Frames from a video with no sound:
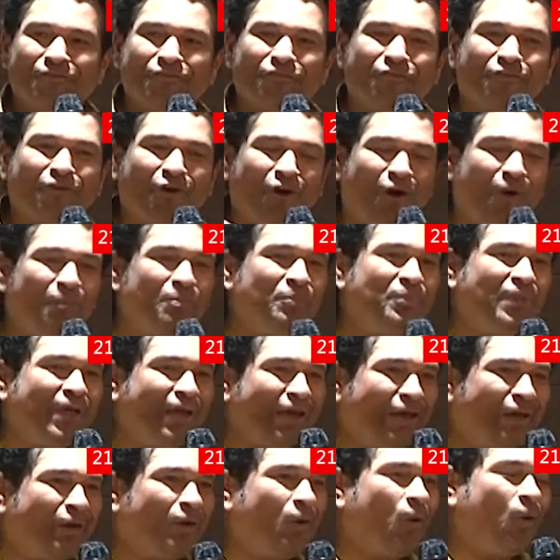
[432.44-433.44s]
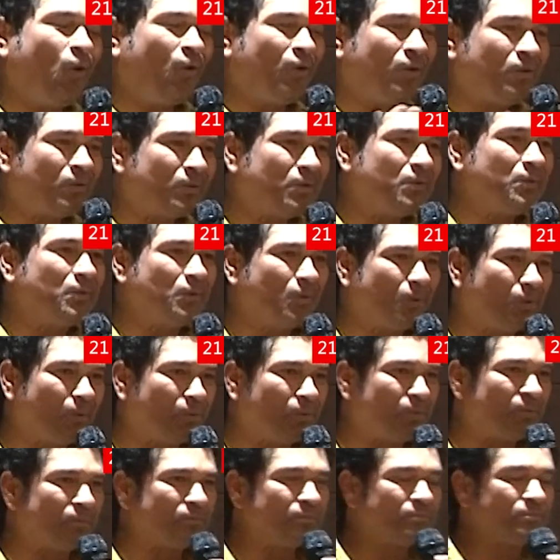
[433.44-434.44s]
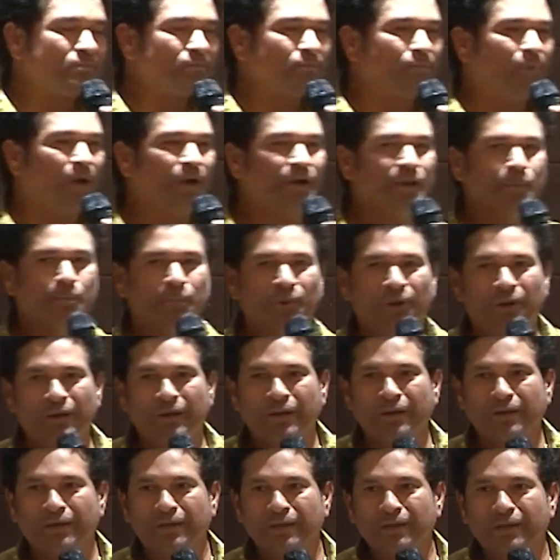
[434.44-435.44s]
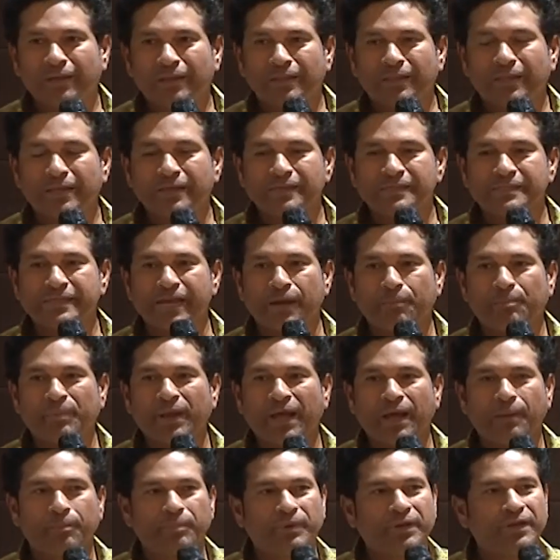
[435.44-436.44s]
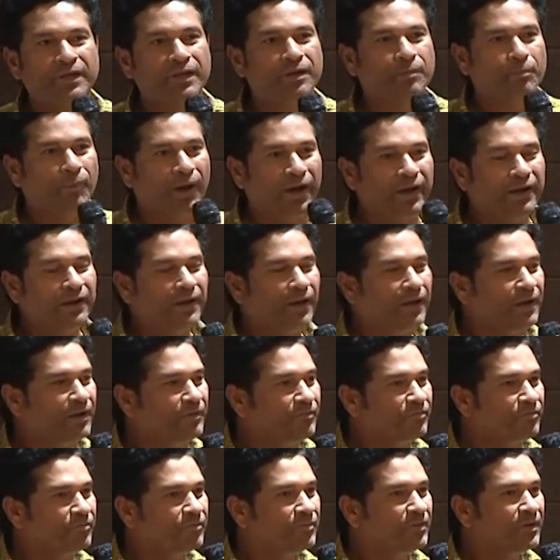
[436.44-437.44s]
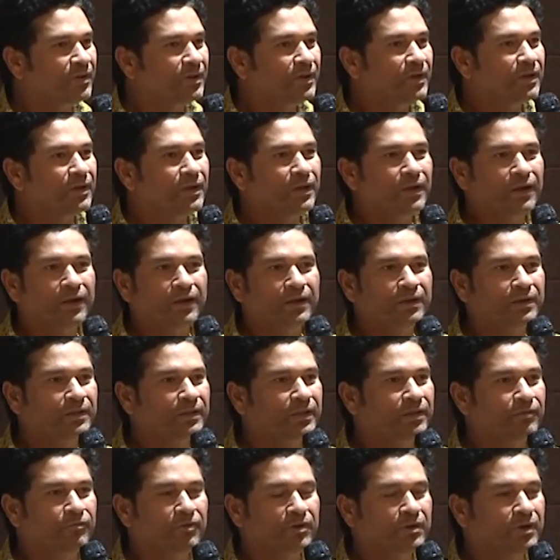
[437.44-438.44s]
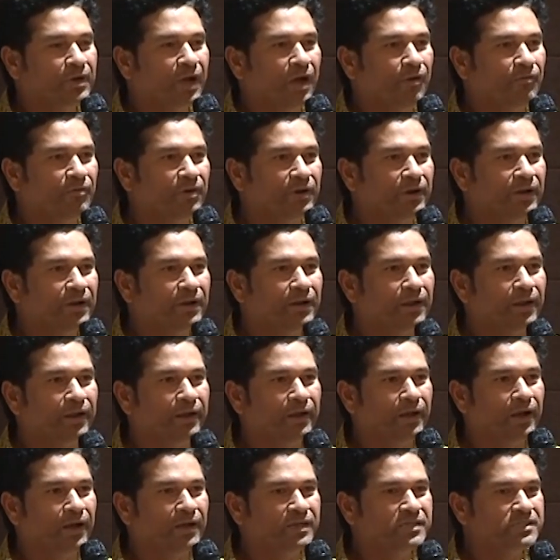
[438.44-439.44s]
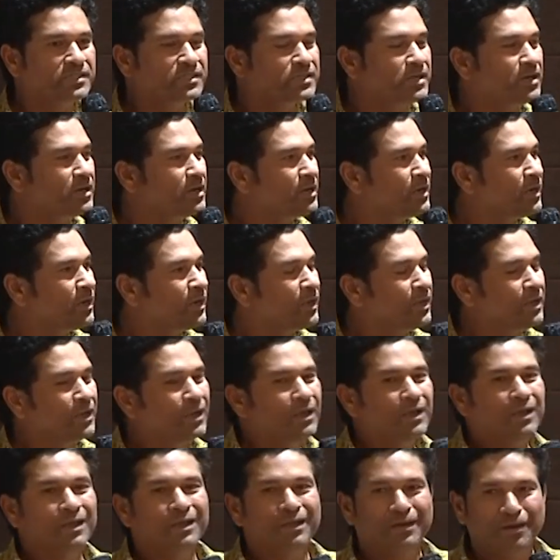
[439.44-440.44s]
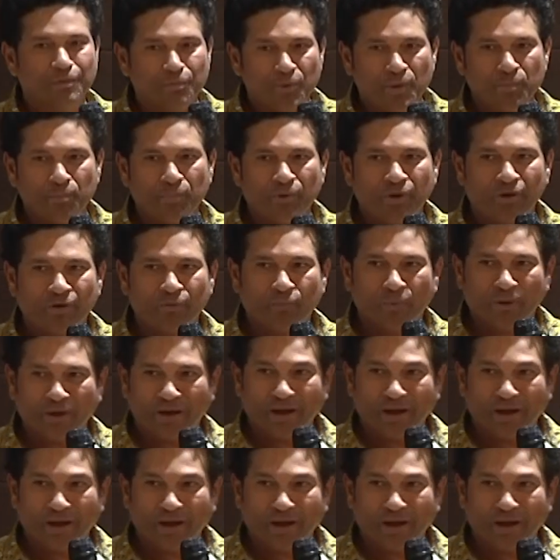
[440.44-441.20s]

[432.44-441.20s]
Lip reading: from there on, multiple things kept happening in my life and they were covered. And I still remember when